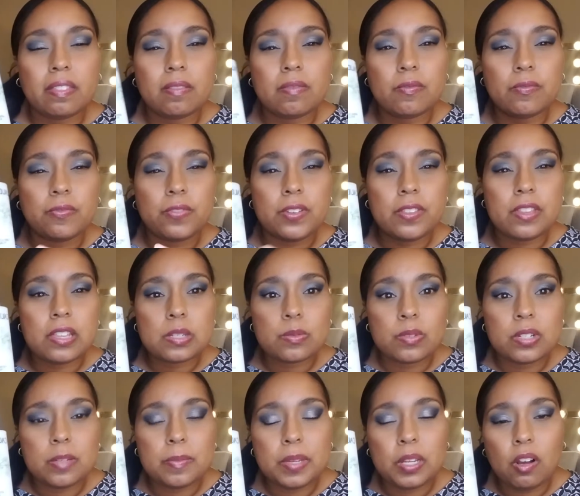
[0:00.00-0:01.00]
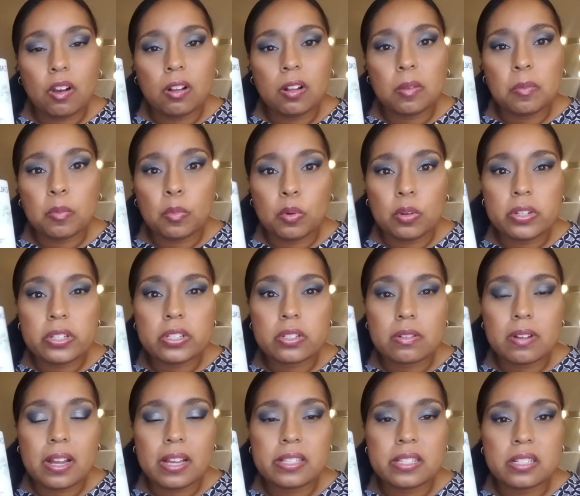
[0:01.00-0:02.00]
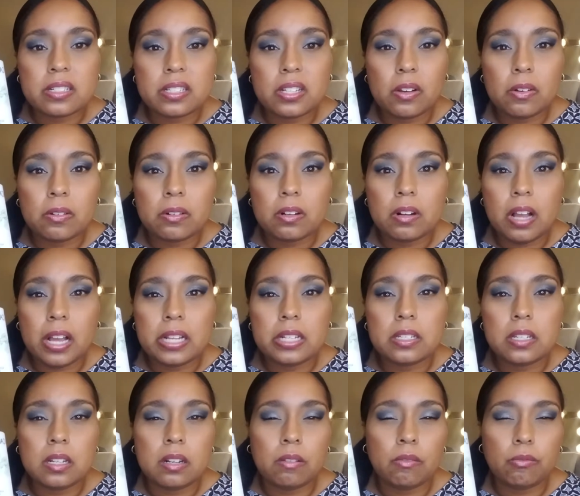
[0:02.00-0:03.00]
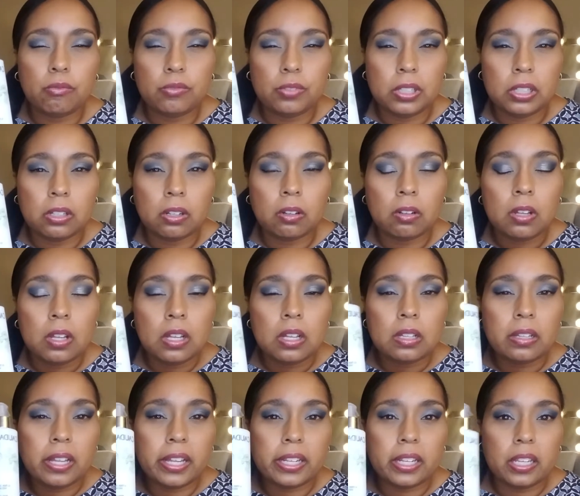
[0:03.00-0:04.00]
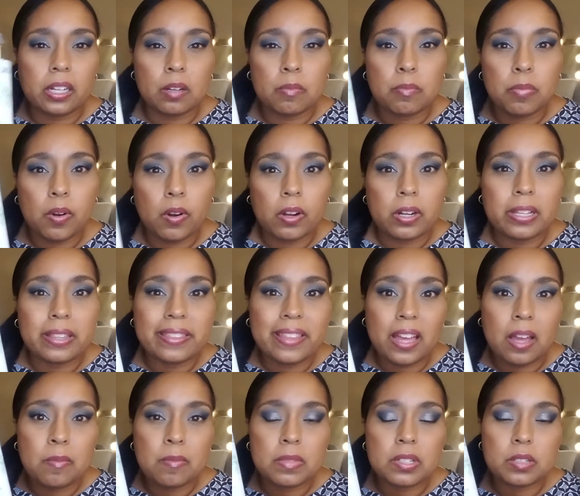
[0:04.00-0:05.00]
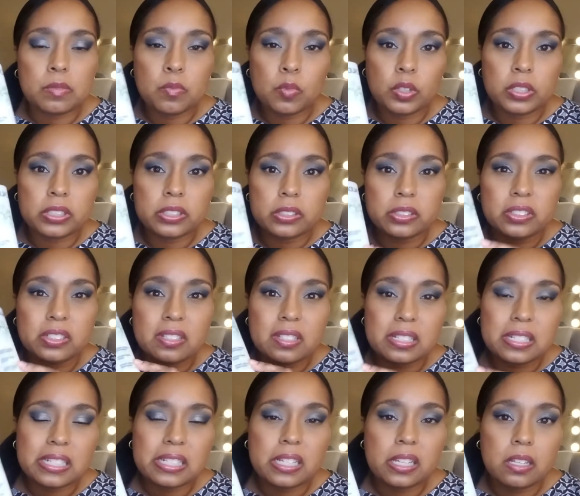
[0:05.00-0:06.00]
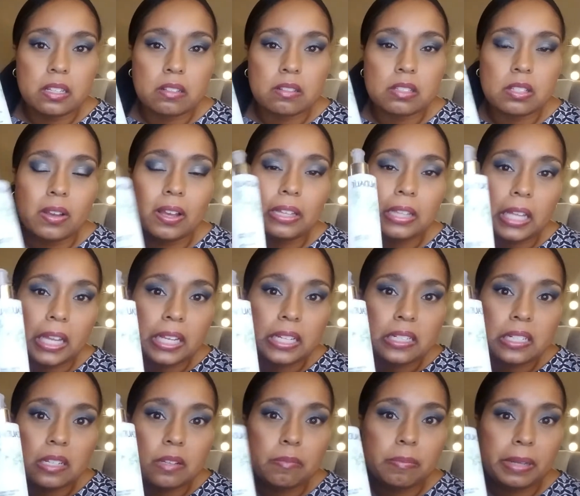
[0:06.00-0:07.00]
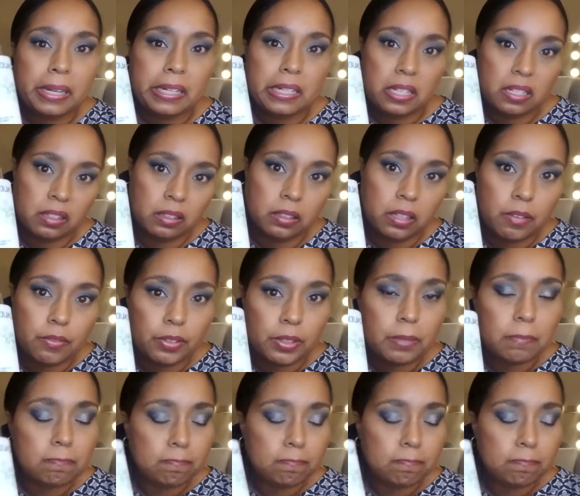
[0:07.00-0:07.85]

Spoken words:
for this one to be called a moisturizing toner, I didn't feel like it imparted that much moisture to the skin. So I liked it, but I didn't love it.